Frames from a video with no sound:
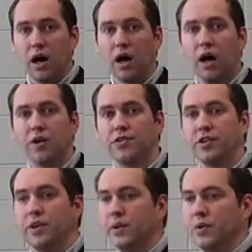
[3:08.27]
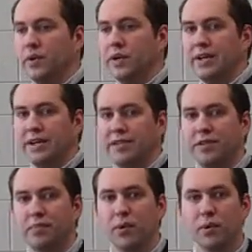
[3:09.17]
Also, it's
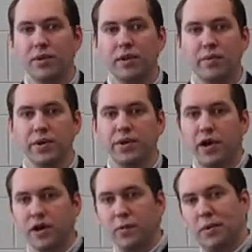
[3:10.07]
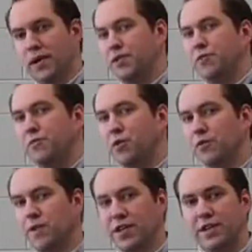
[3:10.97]
important that we talk about the 4
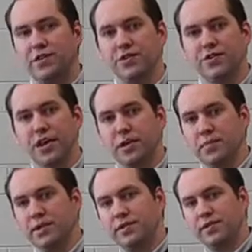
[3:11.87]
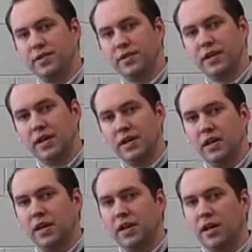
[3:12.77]
financial statements.
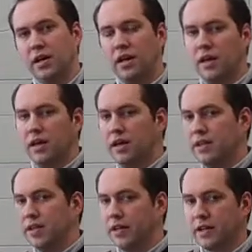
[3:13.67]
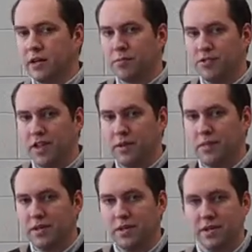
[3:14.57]
The income
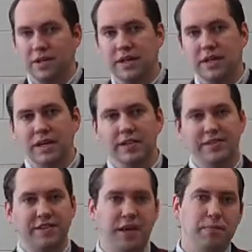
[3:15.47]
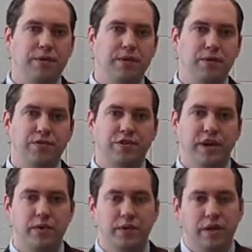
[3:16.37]
statement, the statement of owner's
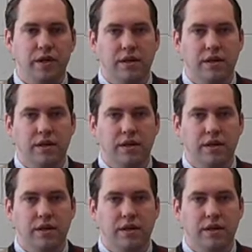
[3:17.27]
equity,